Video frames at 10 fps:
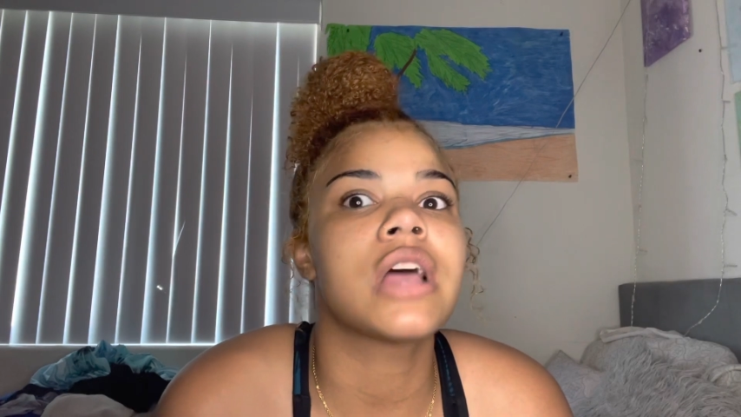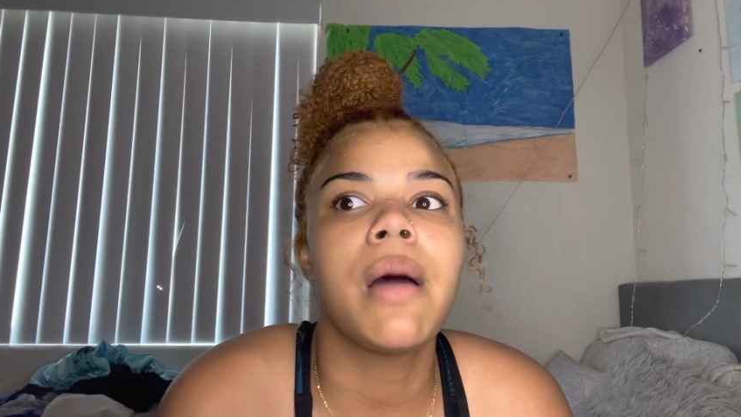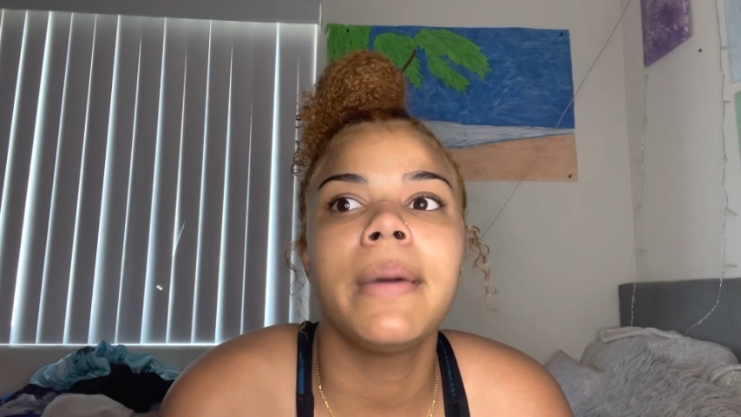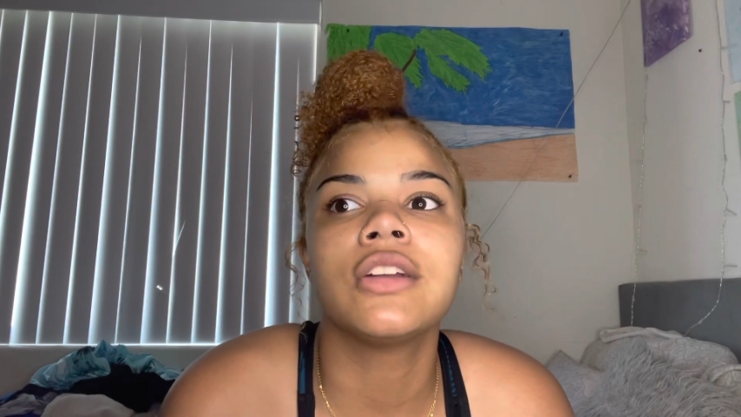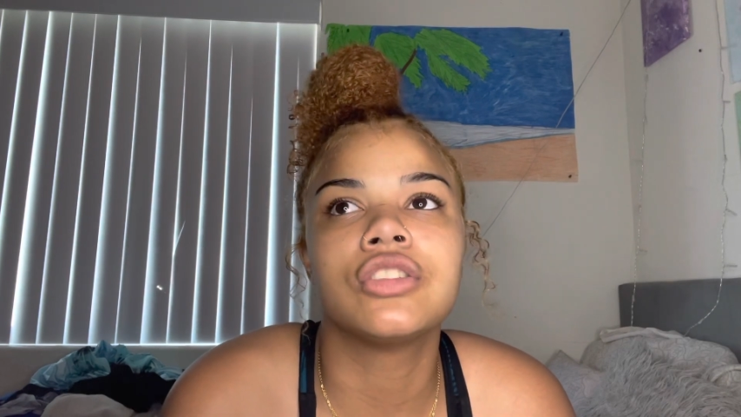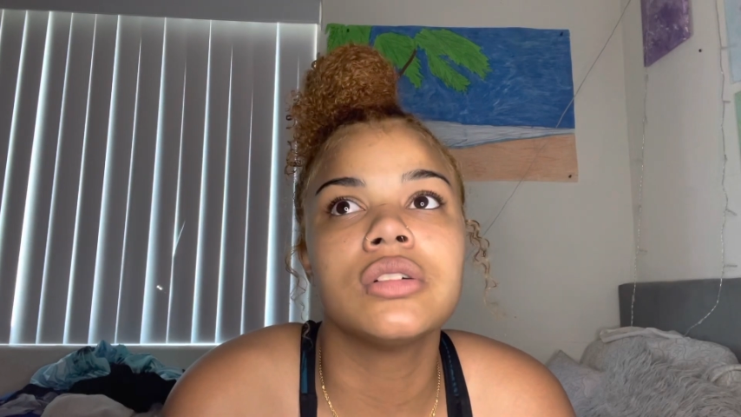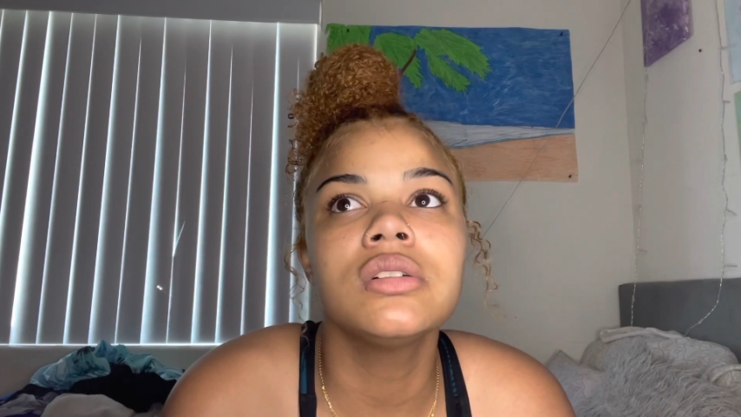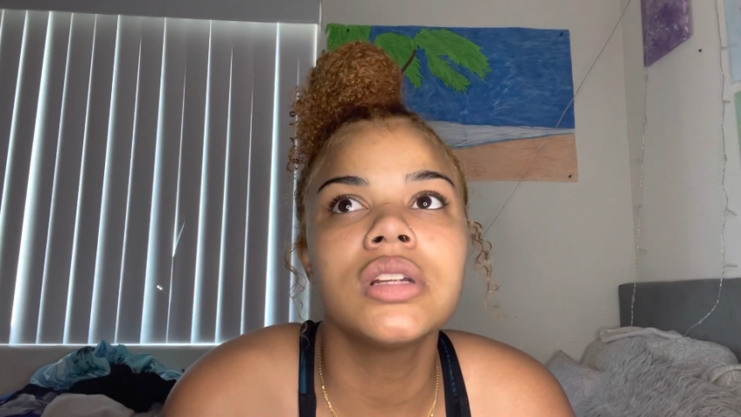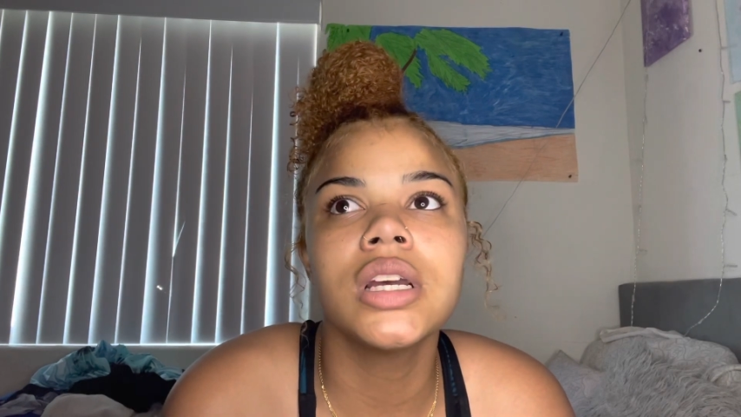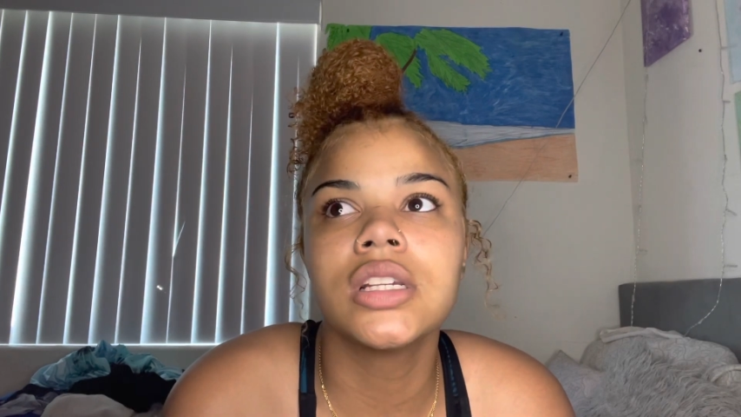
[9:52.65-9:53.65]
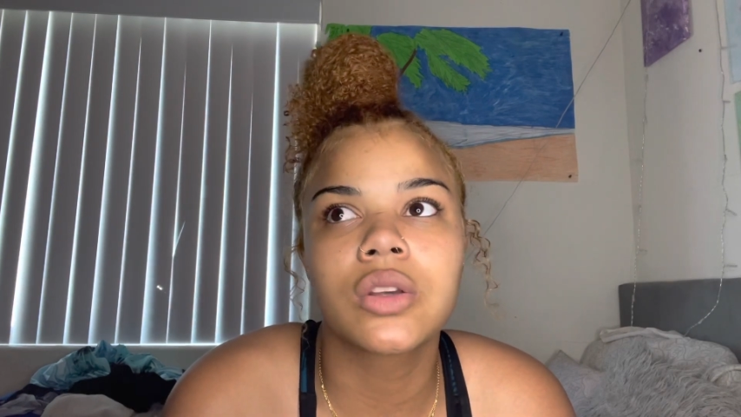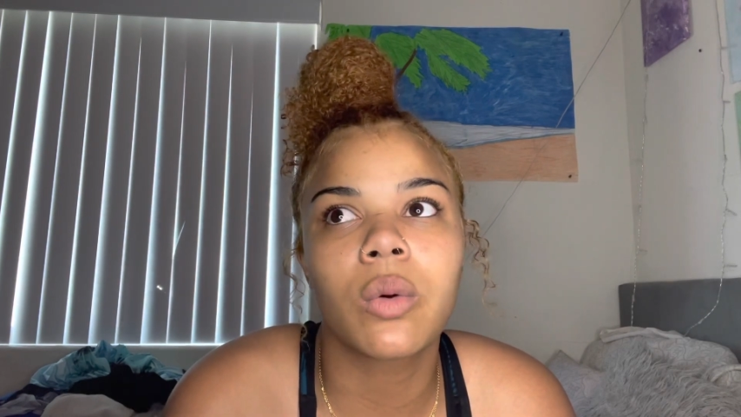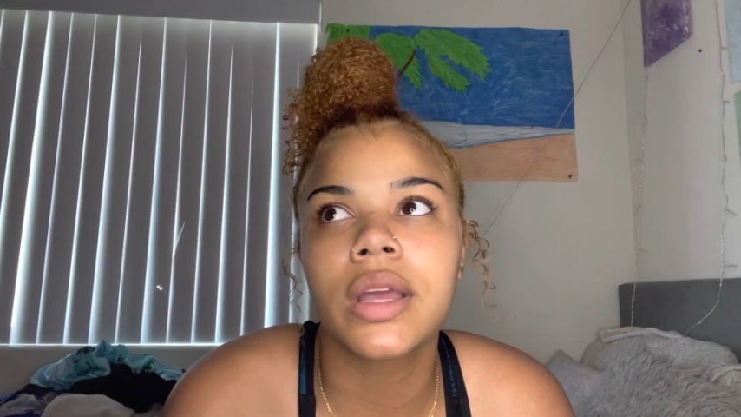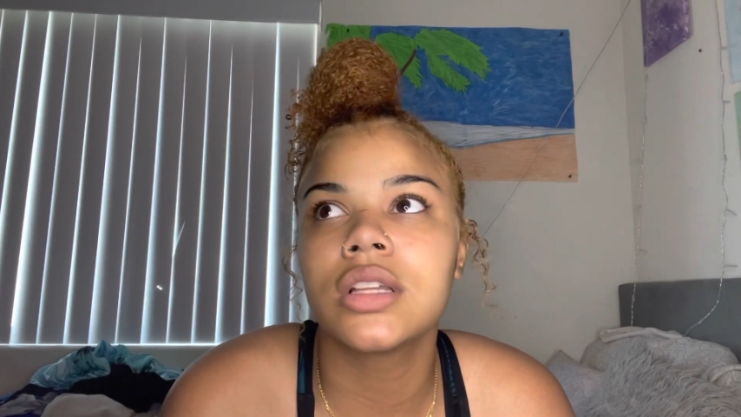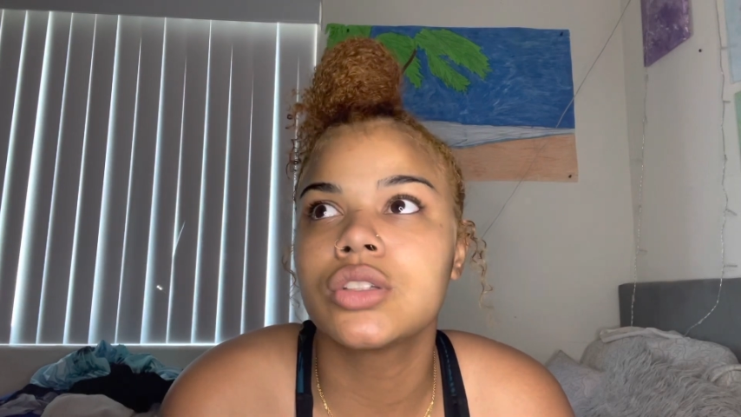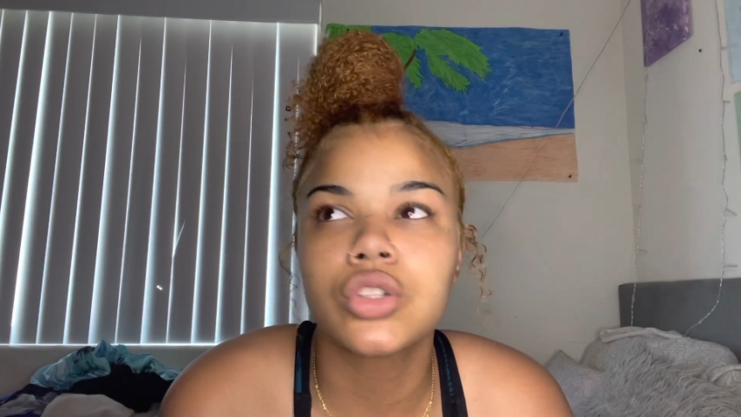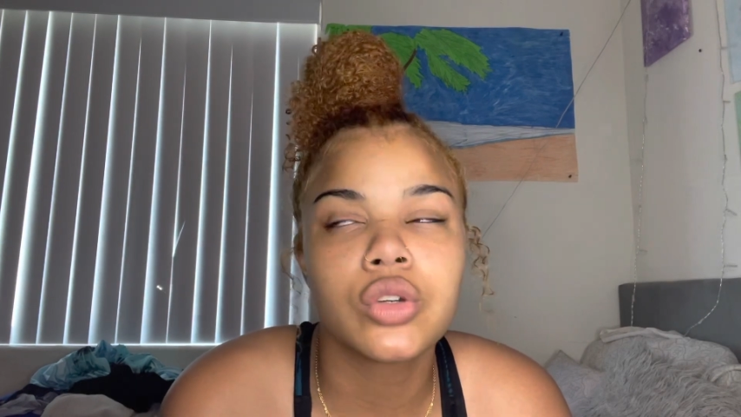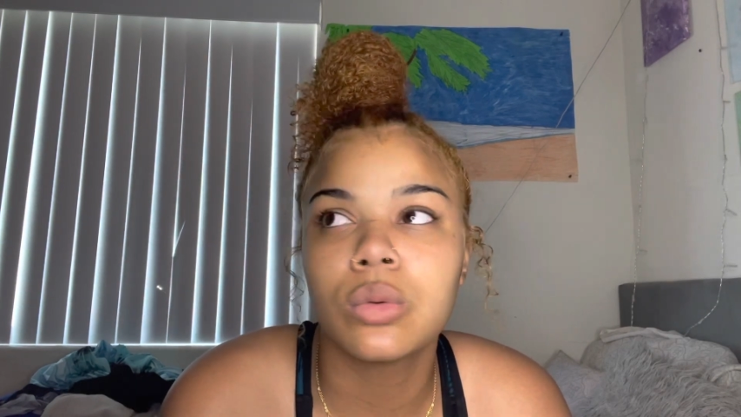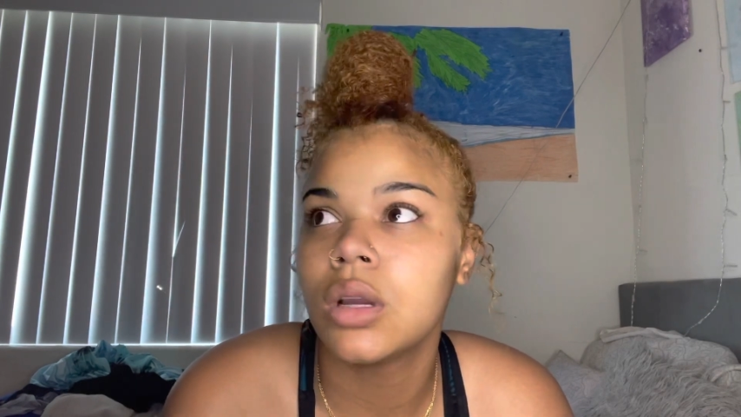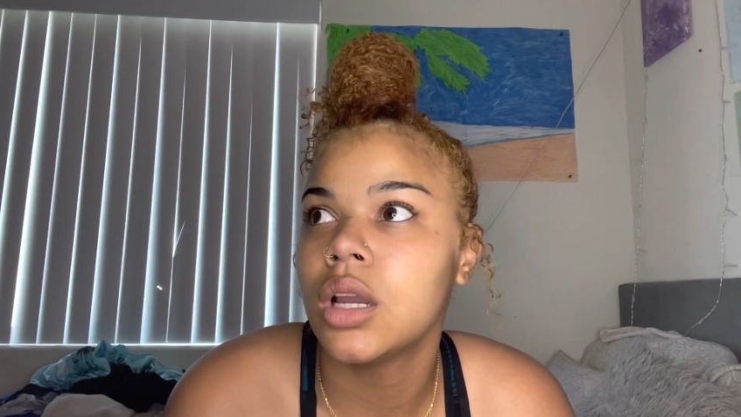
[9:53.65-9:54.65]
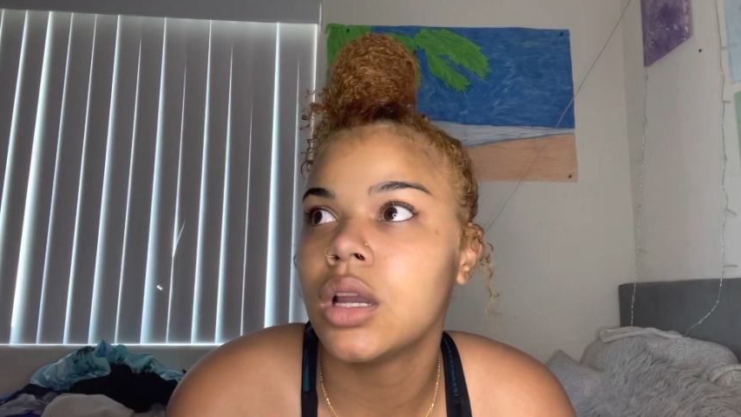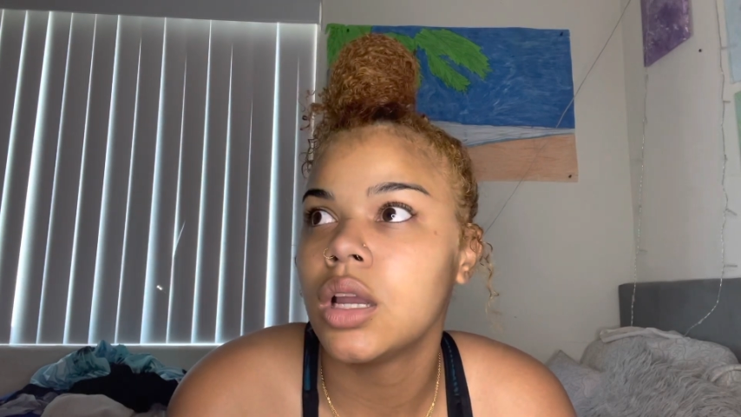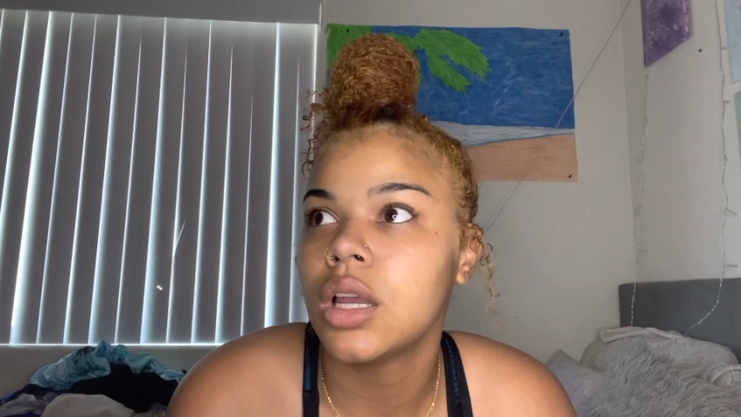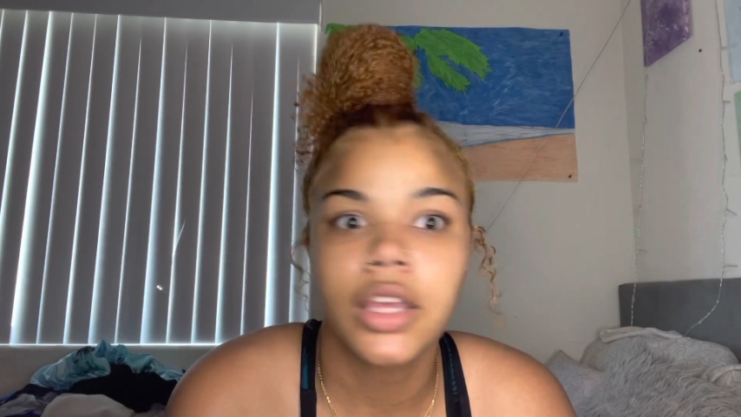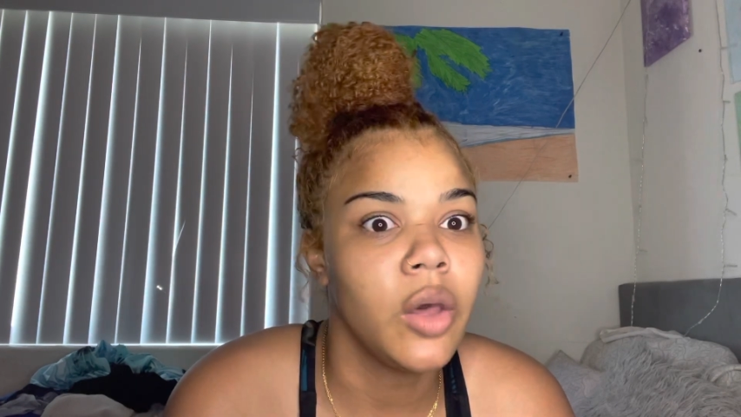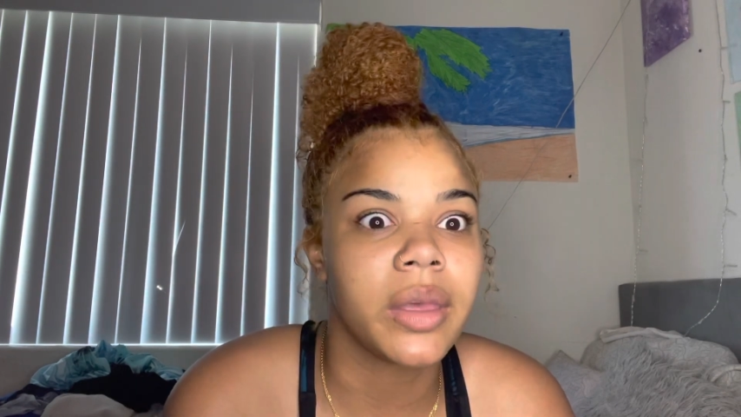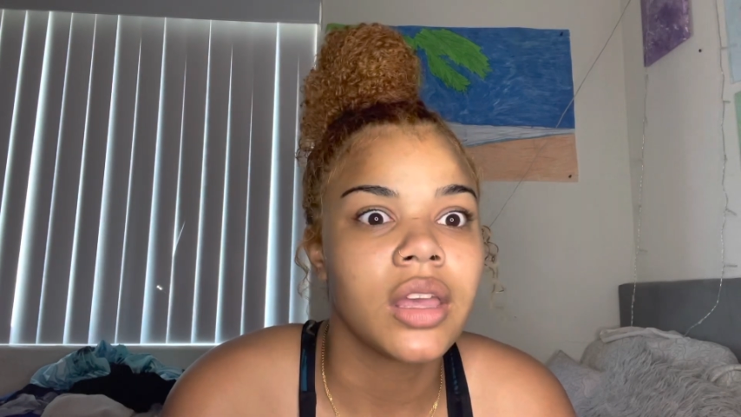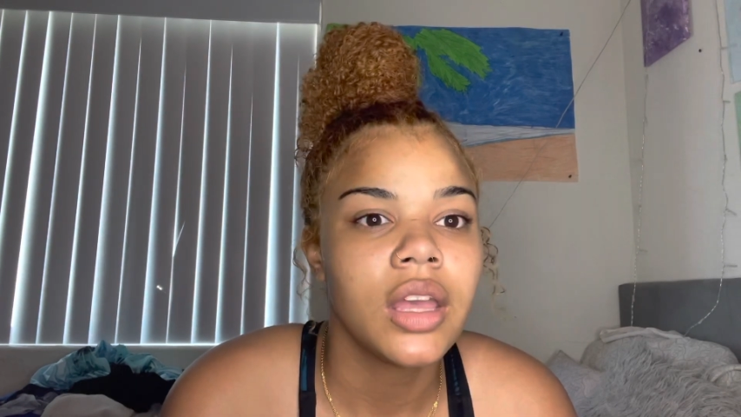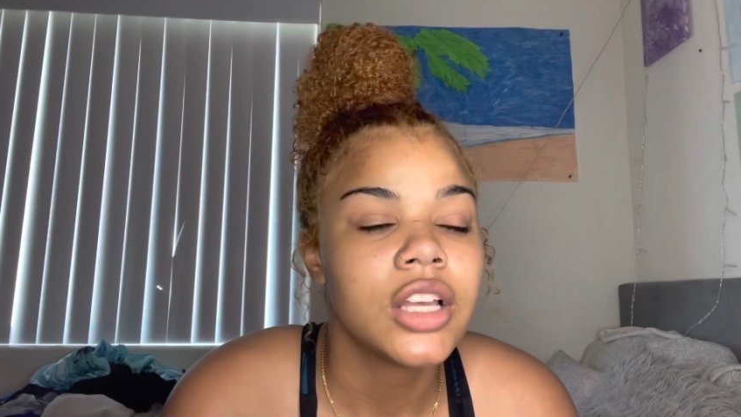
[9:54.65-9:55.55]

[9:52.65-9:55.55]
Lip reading: I'm like, dude is going to kill me.